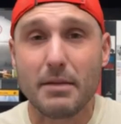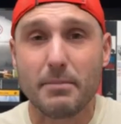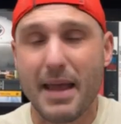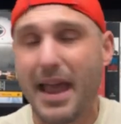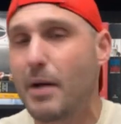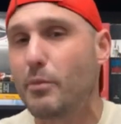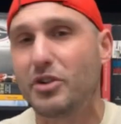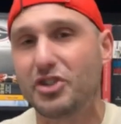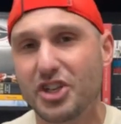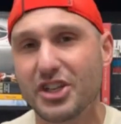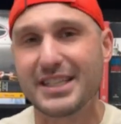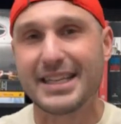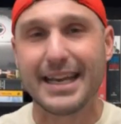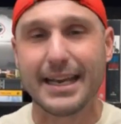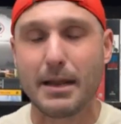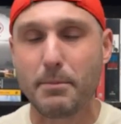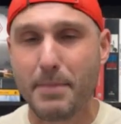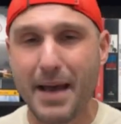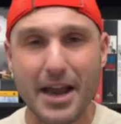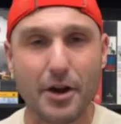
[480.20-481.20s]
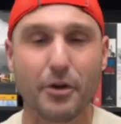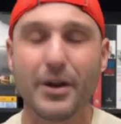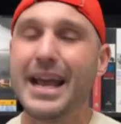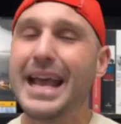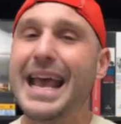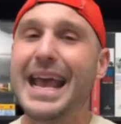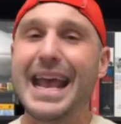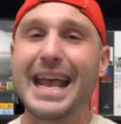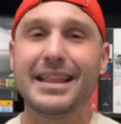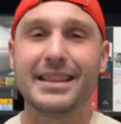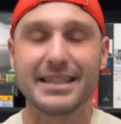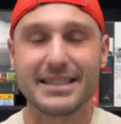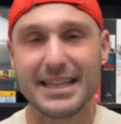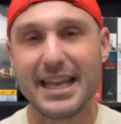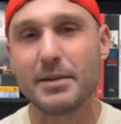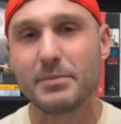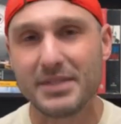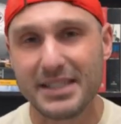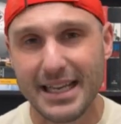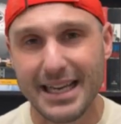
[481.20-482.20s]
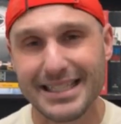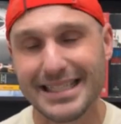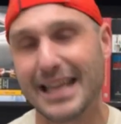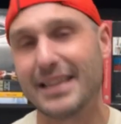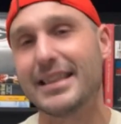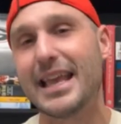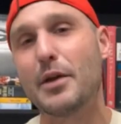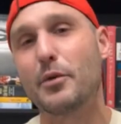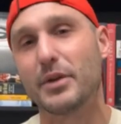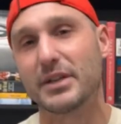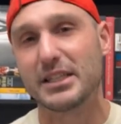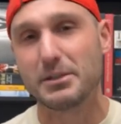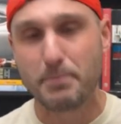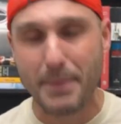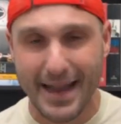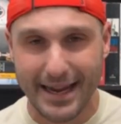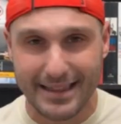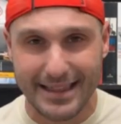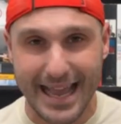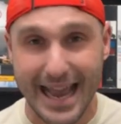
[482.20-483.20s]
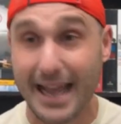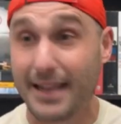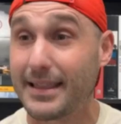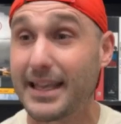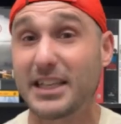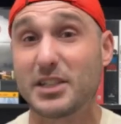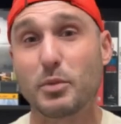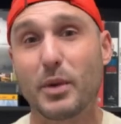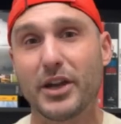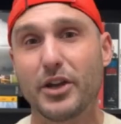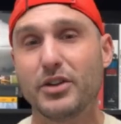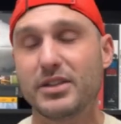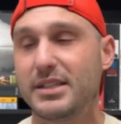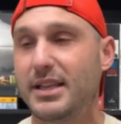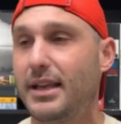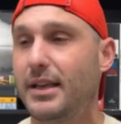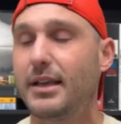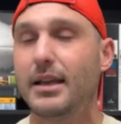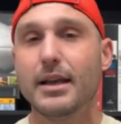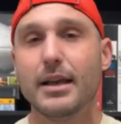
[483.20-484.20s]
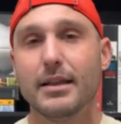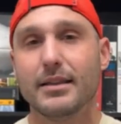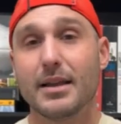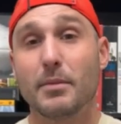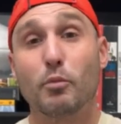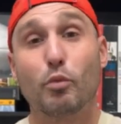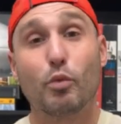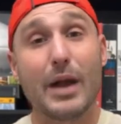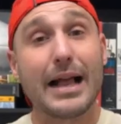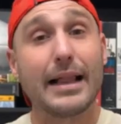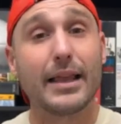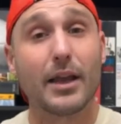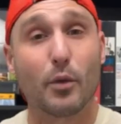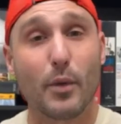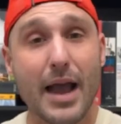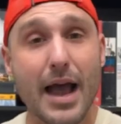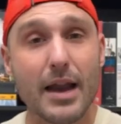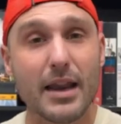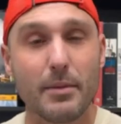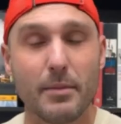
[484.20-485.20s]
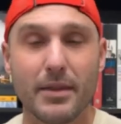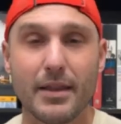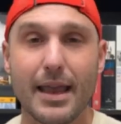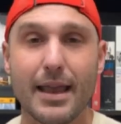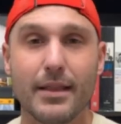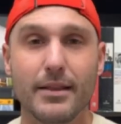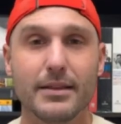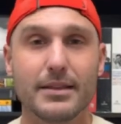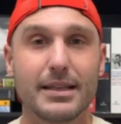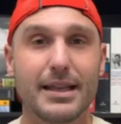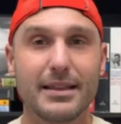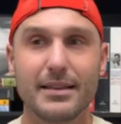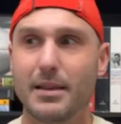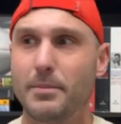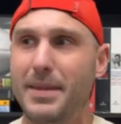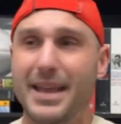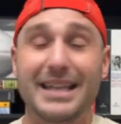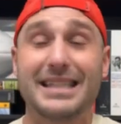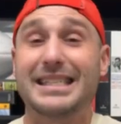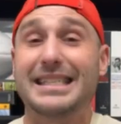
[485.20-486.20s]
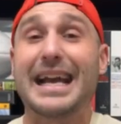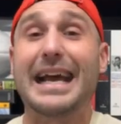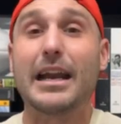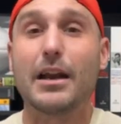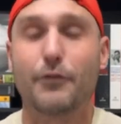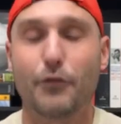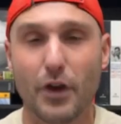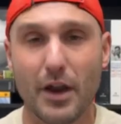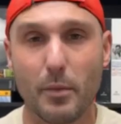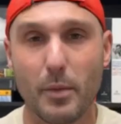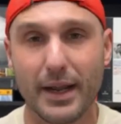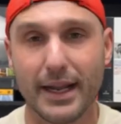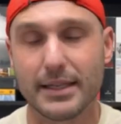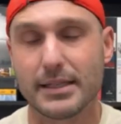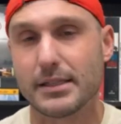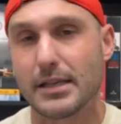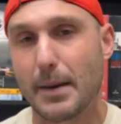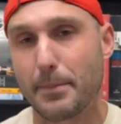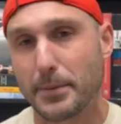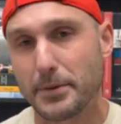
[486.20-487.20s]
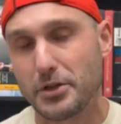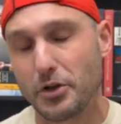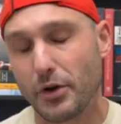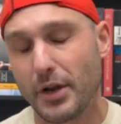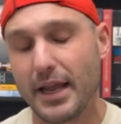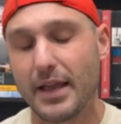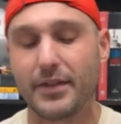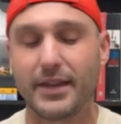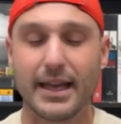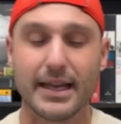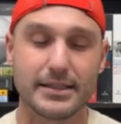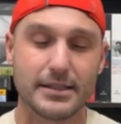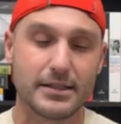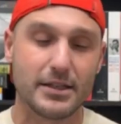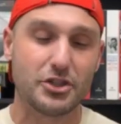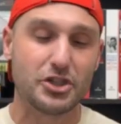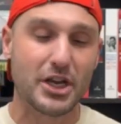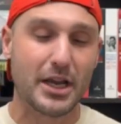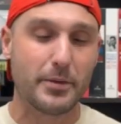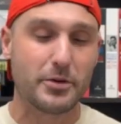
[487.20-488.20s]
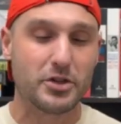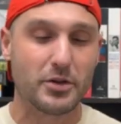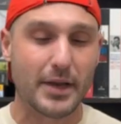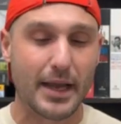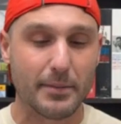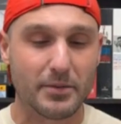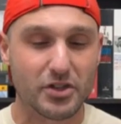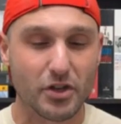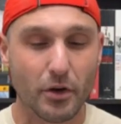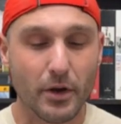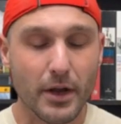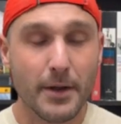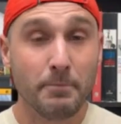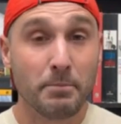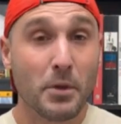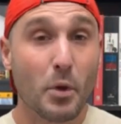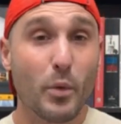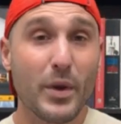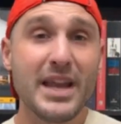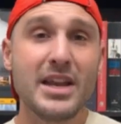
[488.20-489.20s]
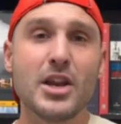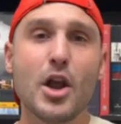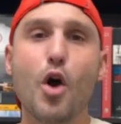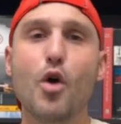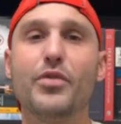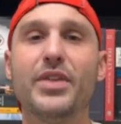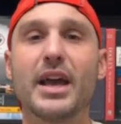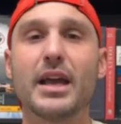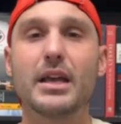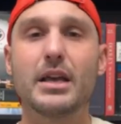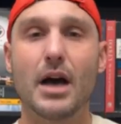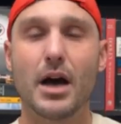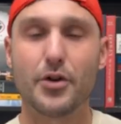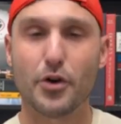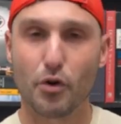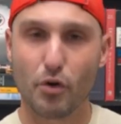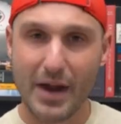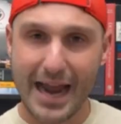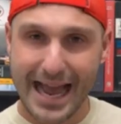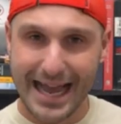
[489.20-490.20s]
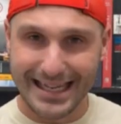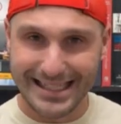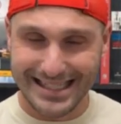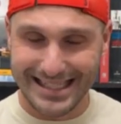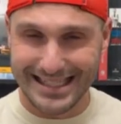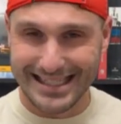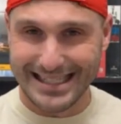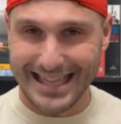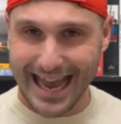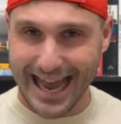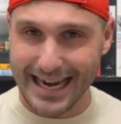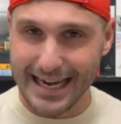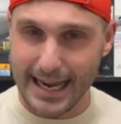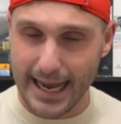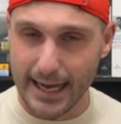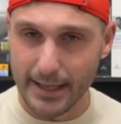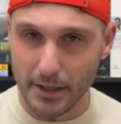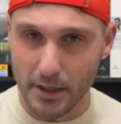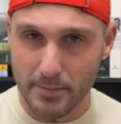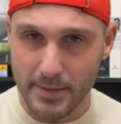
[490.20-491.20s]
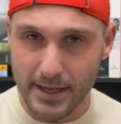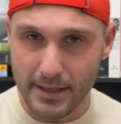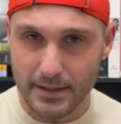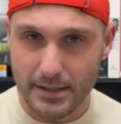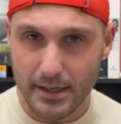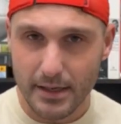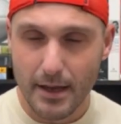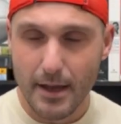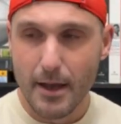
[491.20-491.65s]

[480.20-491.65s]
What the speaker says: man, was just getting better. And the team sees that. They respect that, and that's why you see them rally around him and be excited for him when he gets his opportunity in the SEC championship game. So we know that Gunnar has that element,